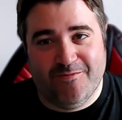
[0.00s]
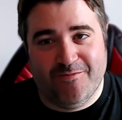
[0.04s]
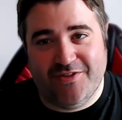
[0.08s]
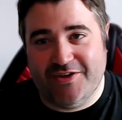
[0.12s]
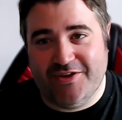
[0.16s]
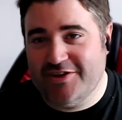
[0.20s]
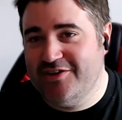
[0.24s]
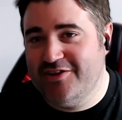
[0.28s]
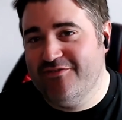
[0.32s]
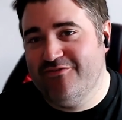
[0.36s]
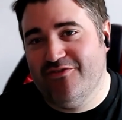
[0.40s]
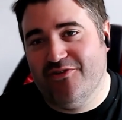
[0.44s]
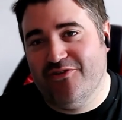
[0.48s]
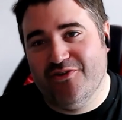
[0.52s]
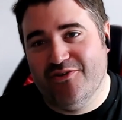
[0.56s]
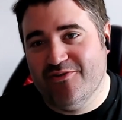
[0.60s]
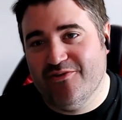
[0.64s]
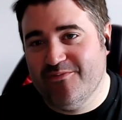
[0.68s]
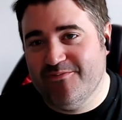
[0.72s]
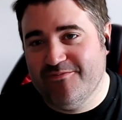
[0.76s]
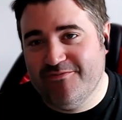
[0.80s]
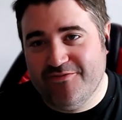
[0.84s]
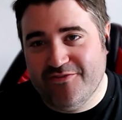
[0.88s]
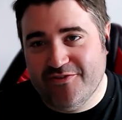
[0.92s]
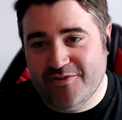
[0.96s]
Thank you for
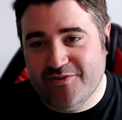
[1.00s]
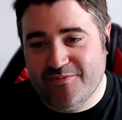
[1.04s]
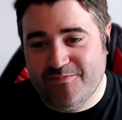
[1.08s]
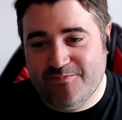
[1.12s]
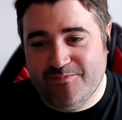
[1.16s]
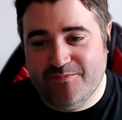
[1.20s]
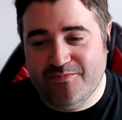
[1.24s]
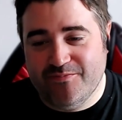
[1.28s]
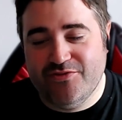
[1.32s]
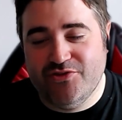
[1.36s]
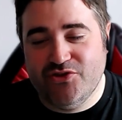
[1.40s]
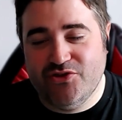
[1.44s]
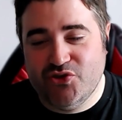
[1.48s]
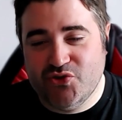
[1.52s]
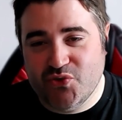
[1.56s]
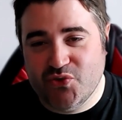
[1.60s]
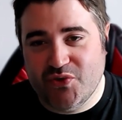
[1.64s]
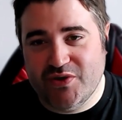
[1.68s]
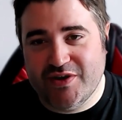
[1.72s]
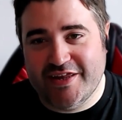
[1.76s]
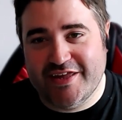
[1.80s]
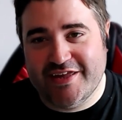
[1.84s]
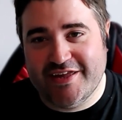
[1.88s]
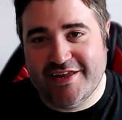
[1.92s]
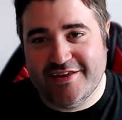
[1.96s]

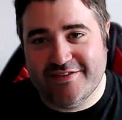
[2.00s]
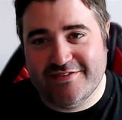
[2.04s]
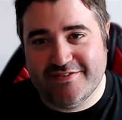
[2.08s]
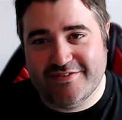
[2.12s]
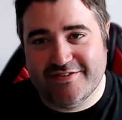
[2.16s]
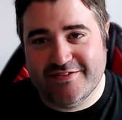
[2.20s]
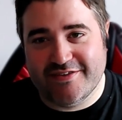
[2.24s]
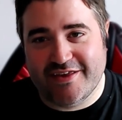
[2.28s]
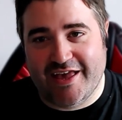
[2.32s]
joining us